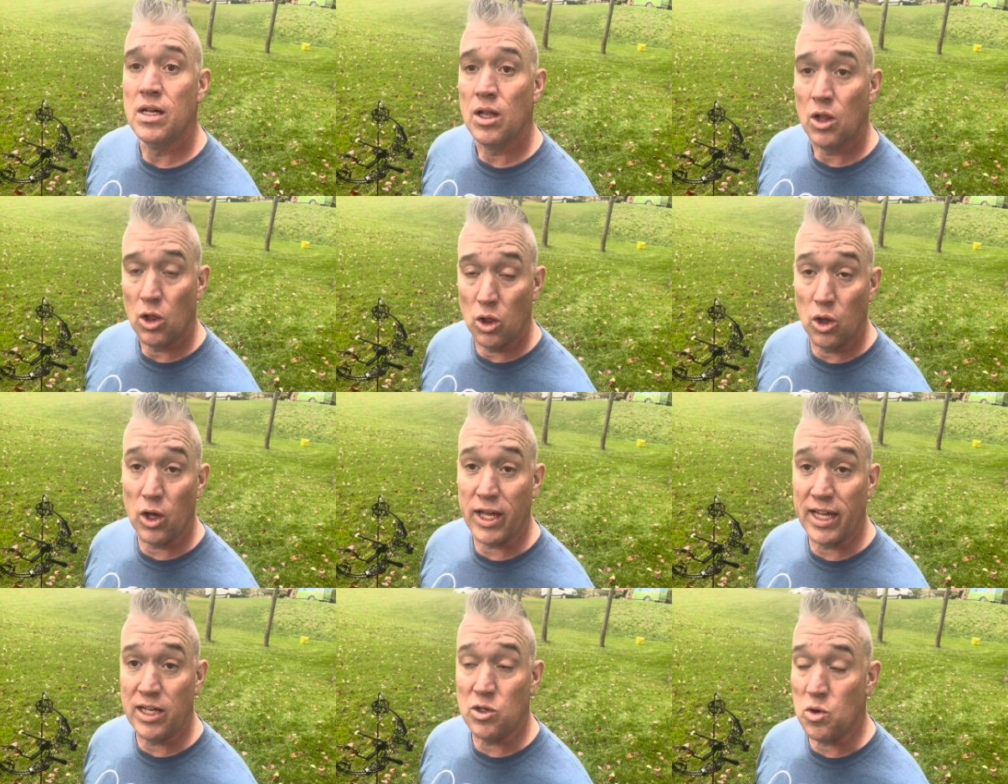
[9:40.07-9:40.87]
look
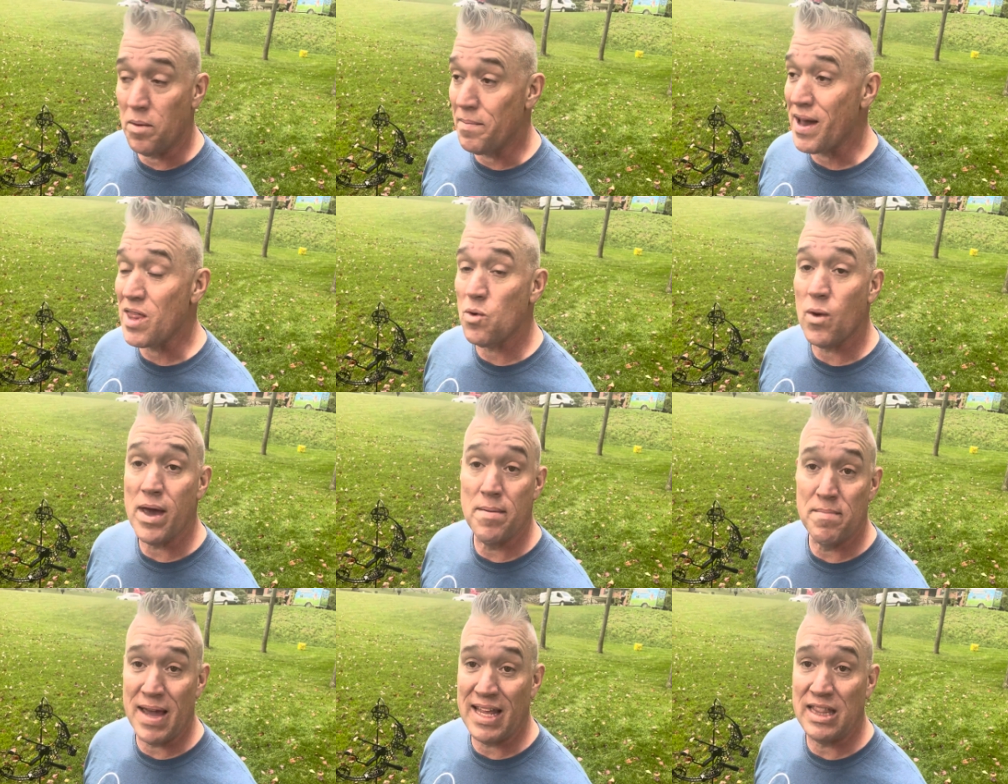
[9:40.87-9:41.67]
into it. By the way,
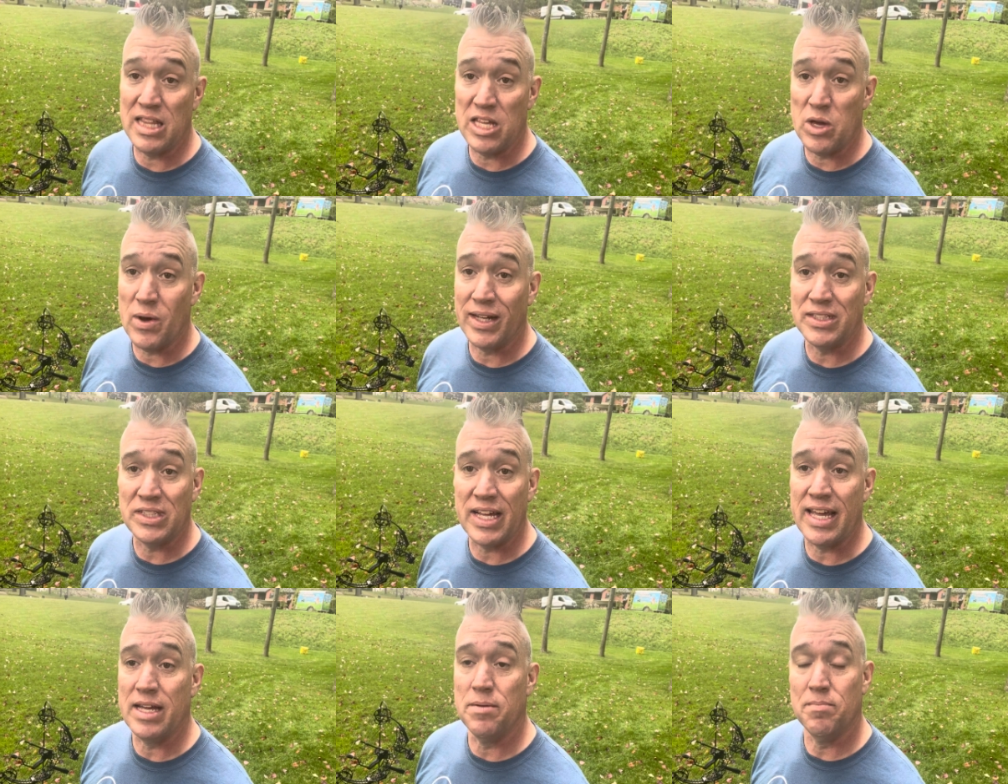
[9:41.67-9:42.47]
made in the
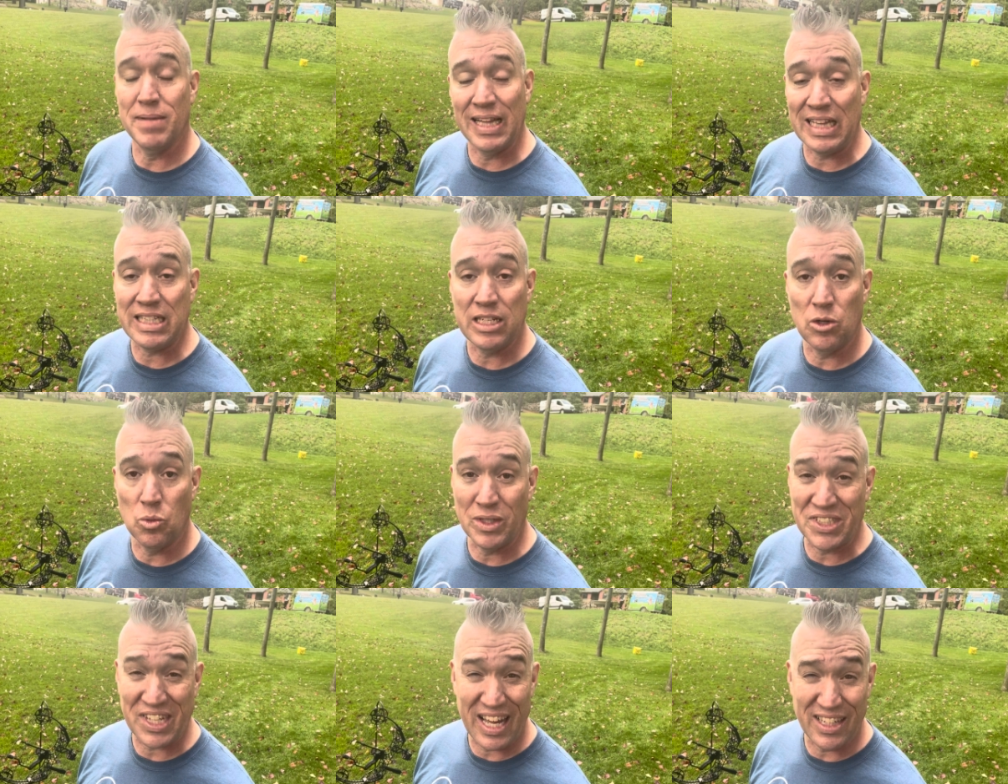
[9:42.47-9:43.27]
USA in Middleton,
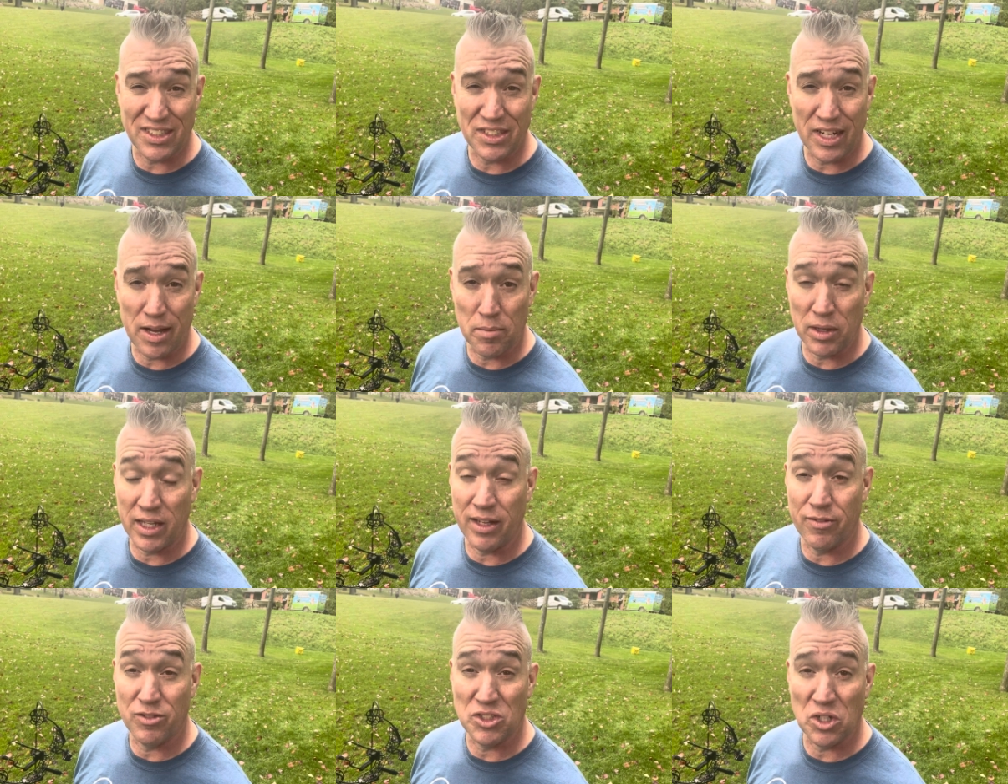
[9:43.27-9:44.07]
Wisconsin, I
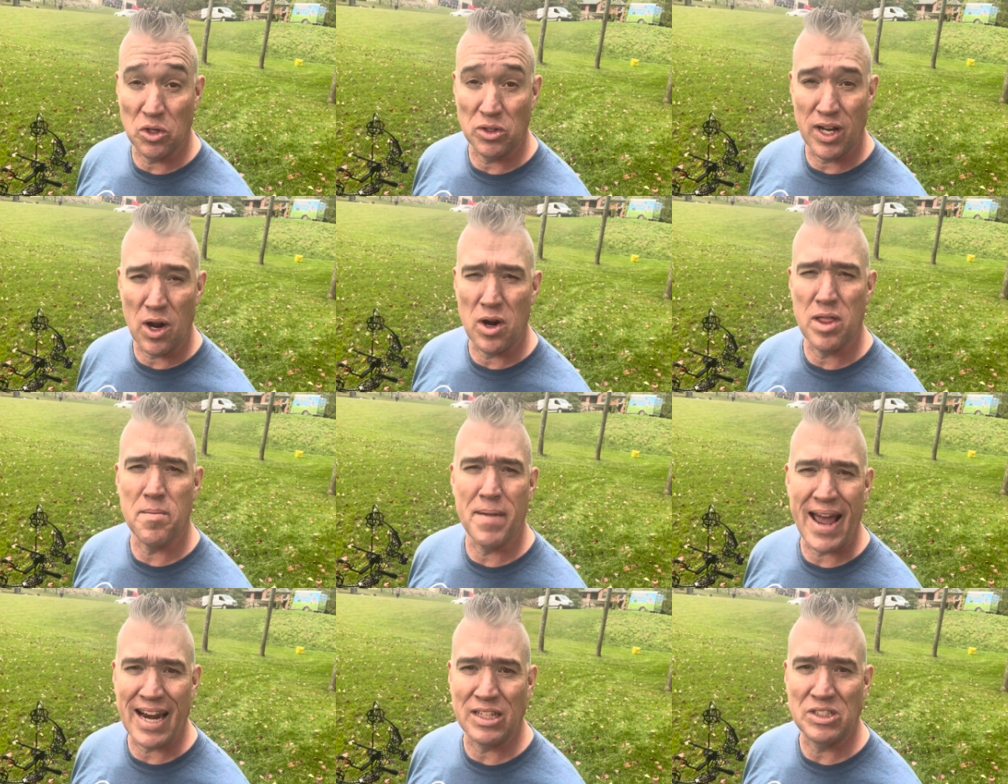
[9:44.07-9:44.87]
believe. So down in the
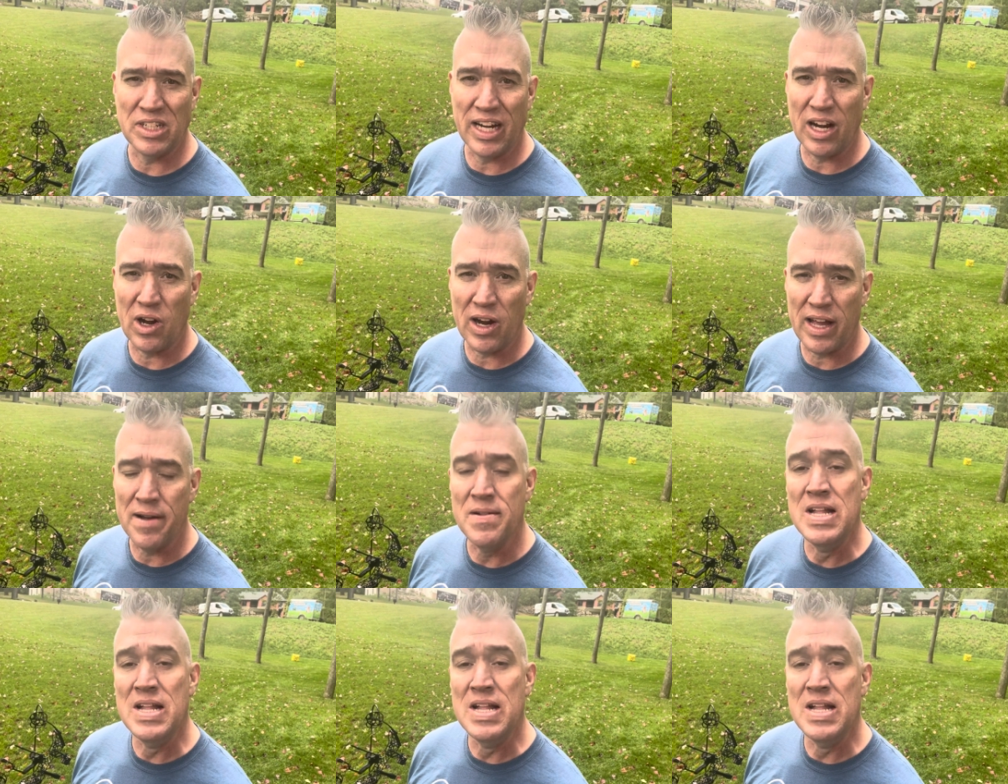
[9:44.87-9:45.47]
Madison area.